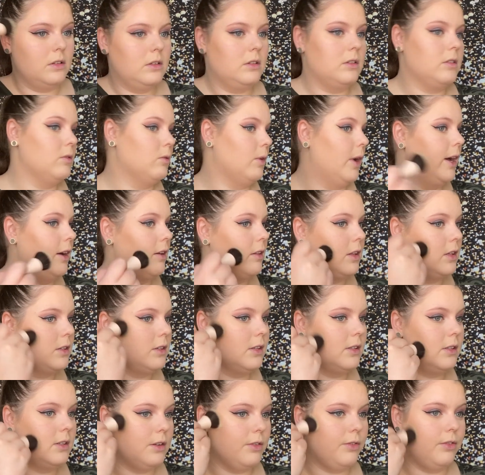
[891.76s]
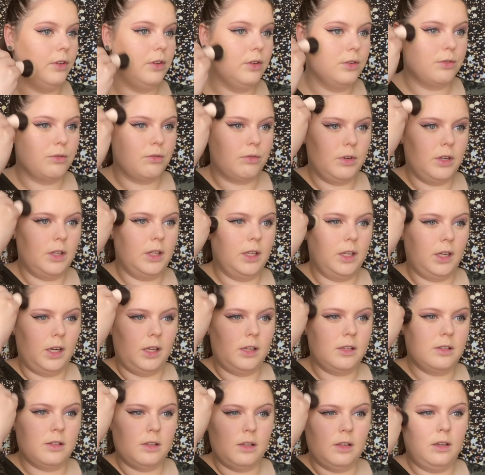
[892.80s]
Wow, that does diffuse really
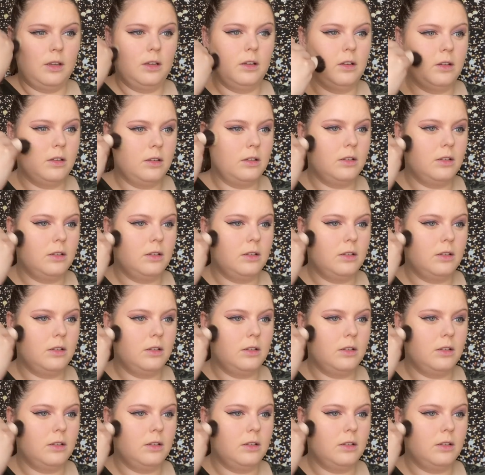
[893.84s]
nicely.